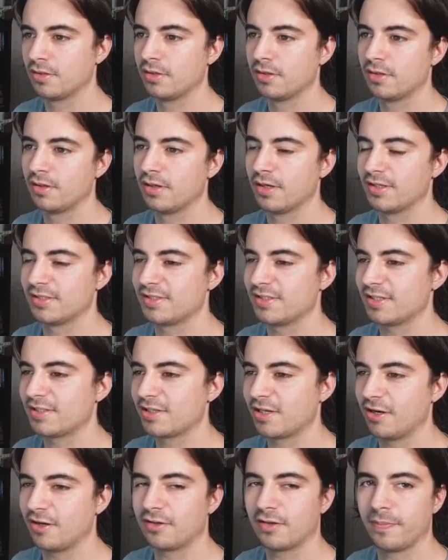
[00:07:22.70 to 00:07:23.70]
A
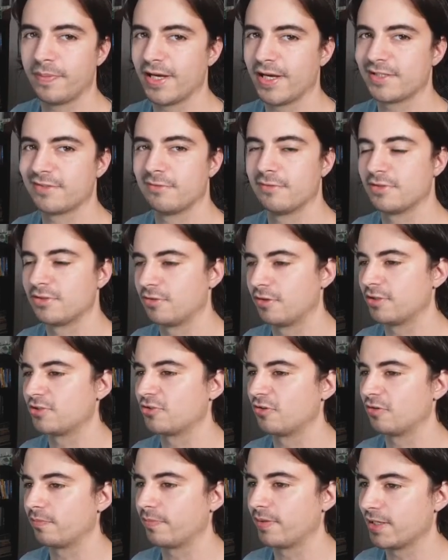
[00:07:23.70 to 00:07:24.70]
6-character password is not a
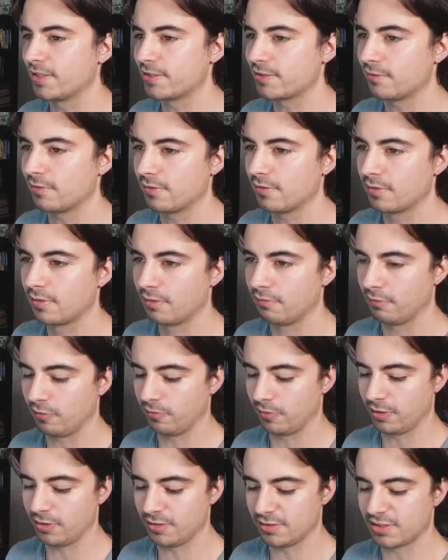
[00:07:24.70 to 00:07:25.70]
strong password. We want
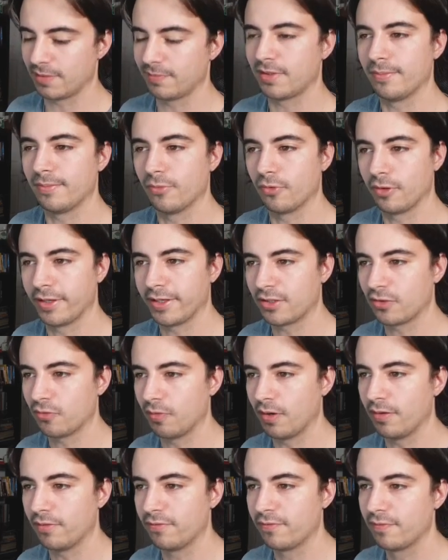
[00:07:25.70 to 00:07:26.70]
to use something more like
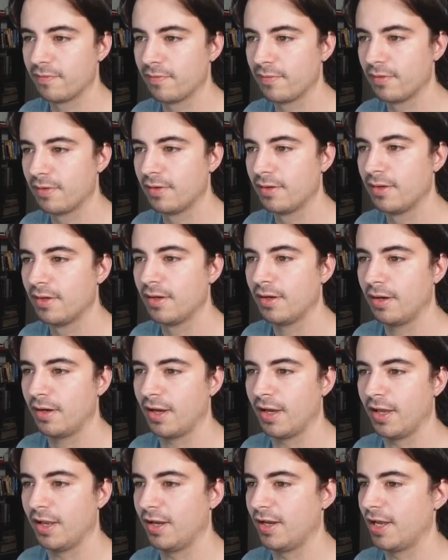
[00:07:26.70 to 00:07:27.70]
12.
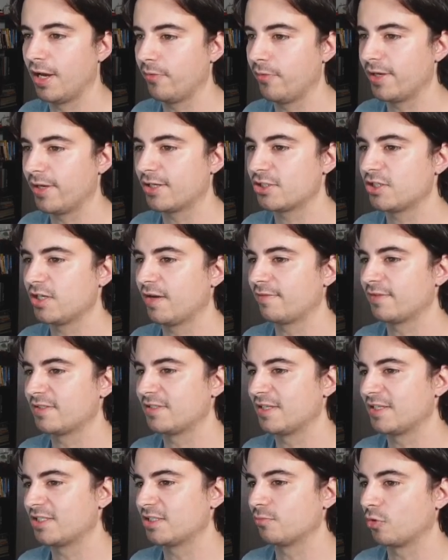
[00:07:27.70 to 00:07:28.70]
And now we actually have to
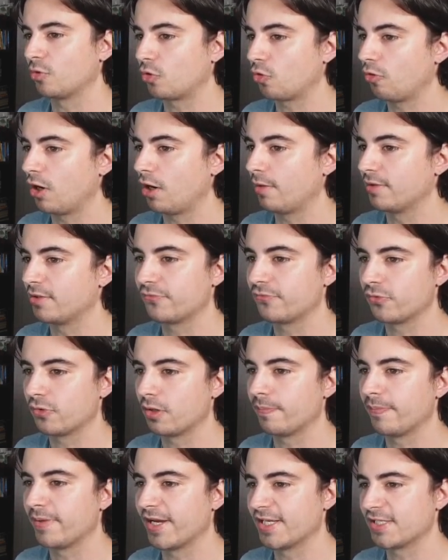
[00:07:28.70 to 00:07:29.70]
set some requirements for a
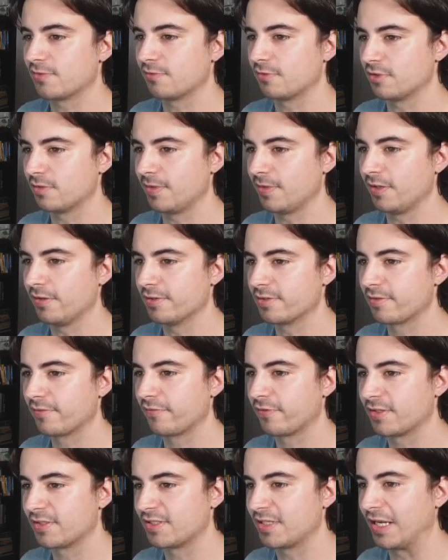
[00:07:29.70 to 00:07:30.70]
password to be used. For
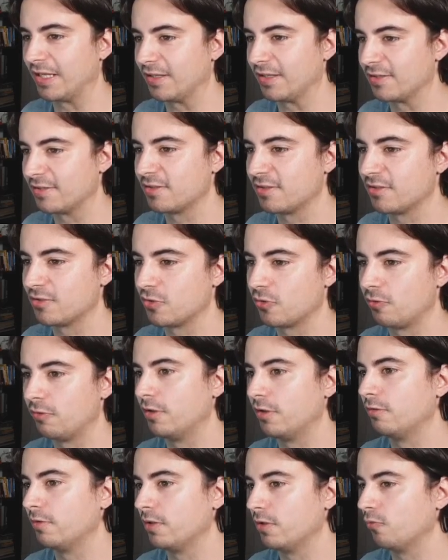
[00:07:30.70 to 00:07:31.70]
the sake of this
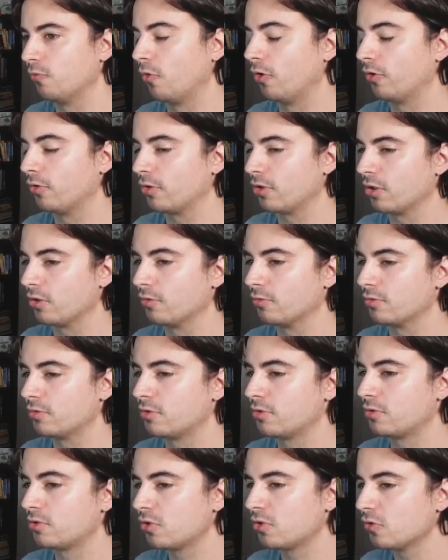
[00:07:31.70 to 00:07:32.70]
tutorial, we won't go
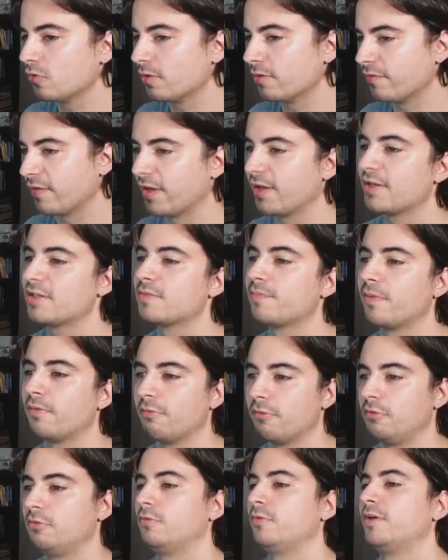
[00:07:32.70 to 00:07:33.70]
too advanced, but
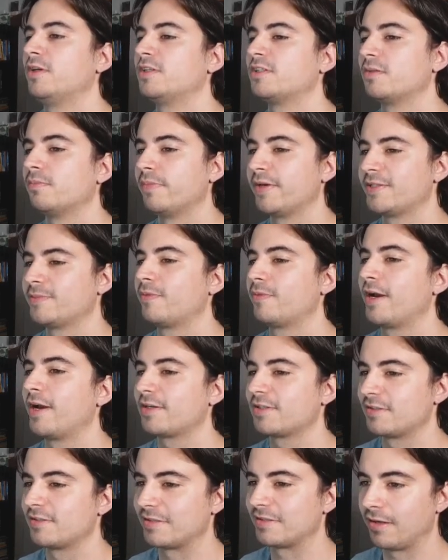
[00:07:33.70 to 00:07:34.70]
we will hit some best
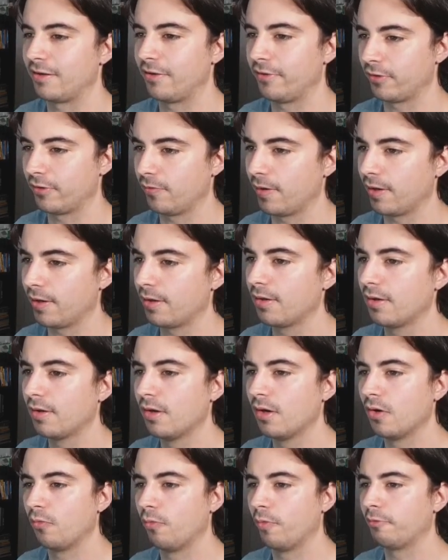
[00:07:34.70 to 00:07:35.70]
practices along the way.
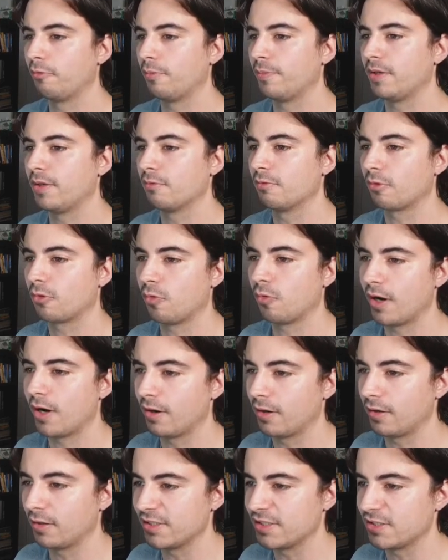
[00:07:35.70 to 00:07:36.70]
One will be require
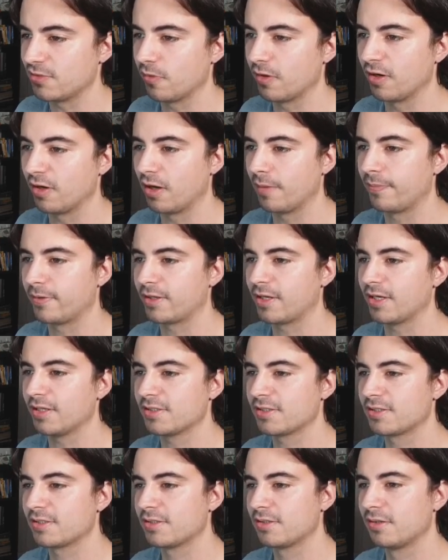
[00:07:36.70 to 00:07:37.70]
at least 1
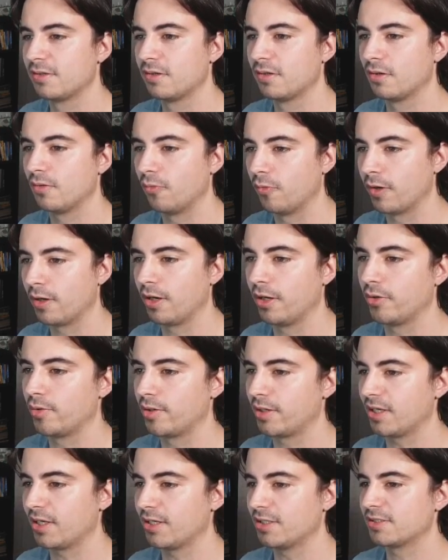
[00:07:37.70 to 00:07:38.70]
uppercase, 1
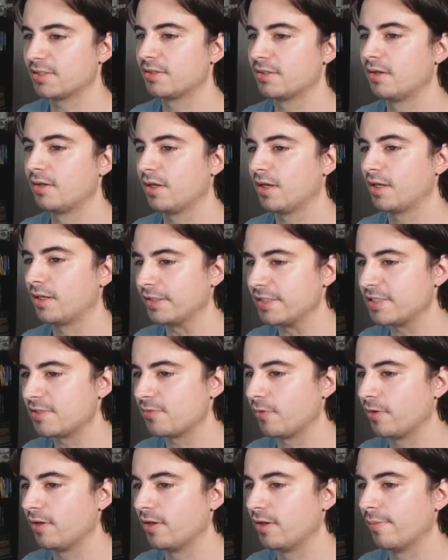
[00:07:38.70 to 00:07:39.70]
lowercase, at least
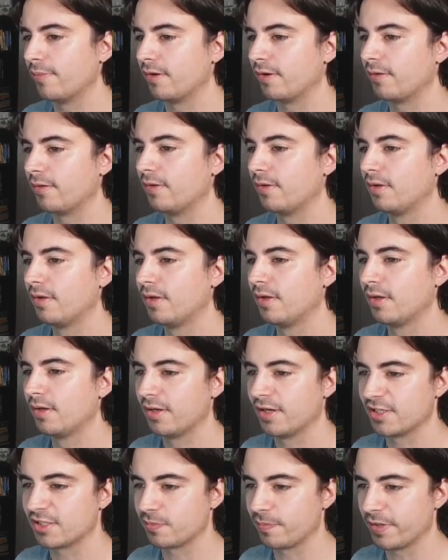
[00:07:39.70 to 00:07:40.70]
1 number,
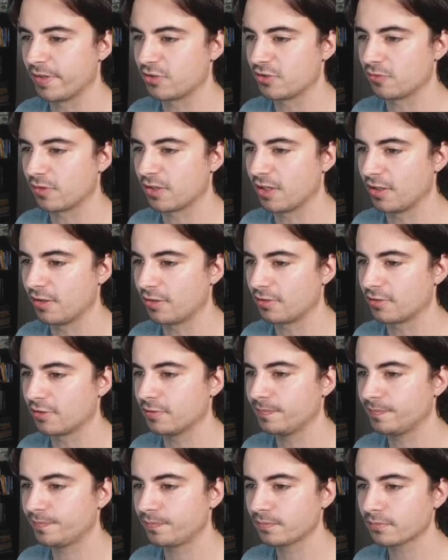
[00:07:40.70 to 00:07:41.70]
a special character,
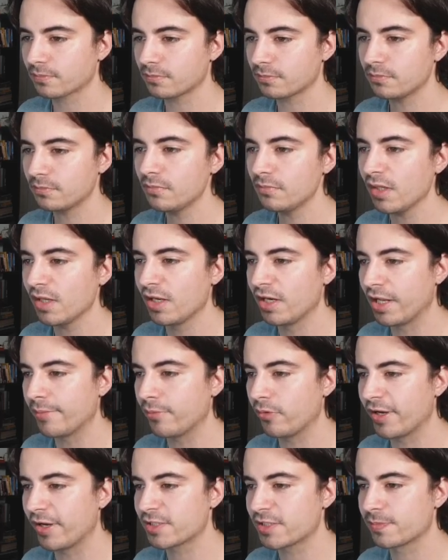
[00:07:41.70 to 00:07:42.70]
enable
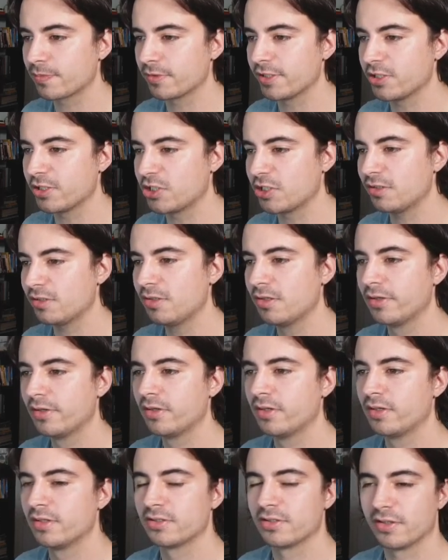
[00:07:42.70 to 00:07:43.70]
expiration.
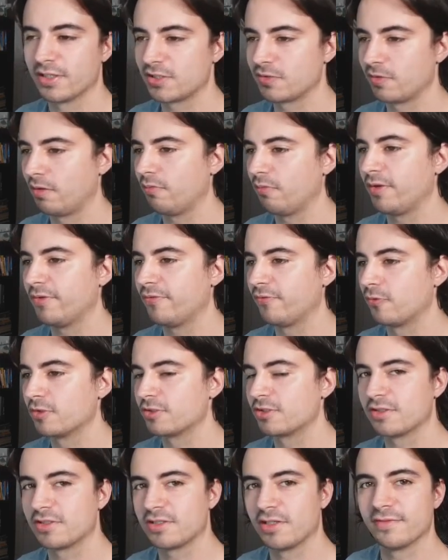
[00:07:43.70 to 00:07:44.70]
So this way we force
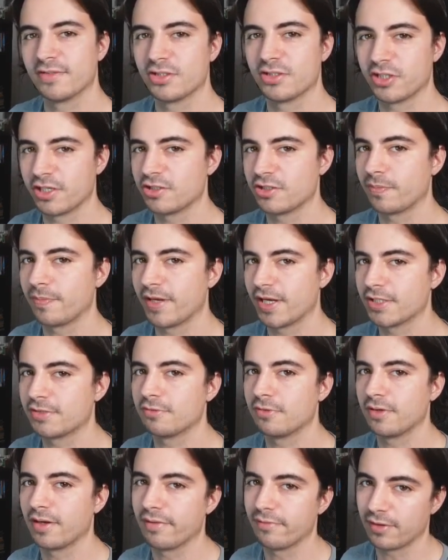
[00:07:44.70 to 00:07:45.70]
ourselves to change a
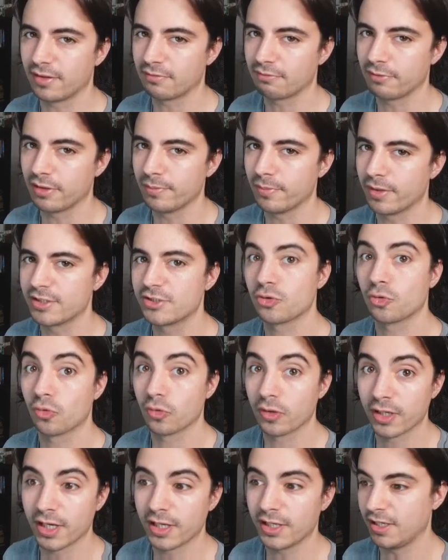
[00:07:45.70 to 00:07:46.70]
password every 3 months or
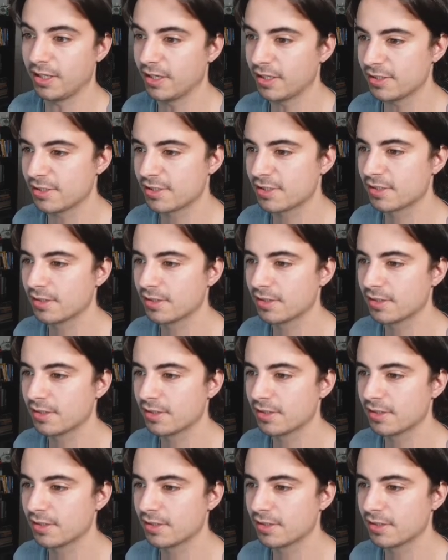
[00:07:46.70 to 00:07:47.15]
90 days,